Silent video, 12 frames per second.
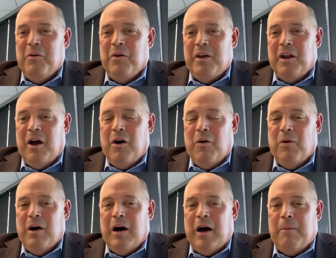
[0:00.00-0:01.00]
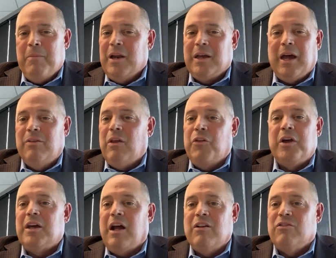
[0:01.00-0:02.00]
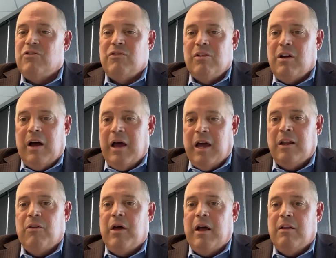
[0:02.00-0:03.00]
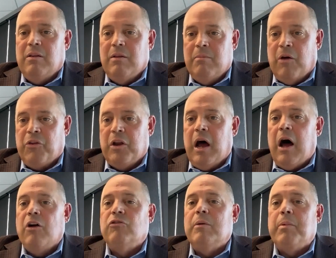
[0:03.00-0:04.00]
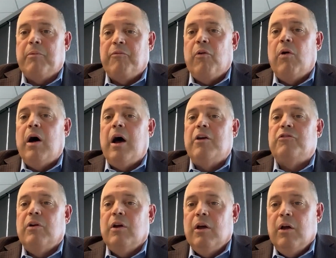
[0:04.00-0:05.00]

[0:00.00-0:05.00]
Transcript: And again, nothing against any of that methodology, but for us,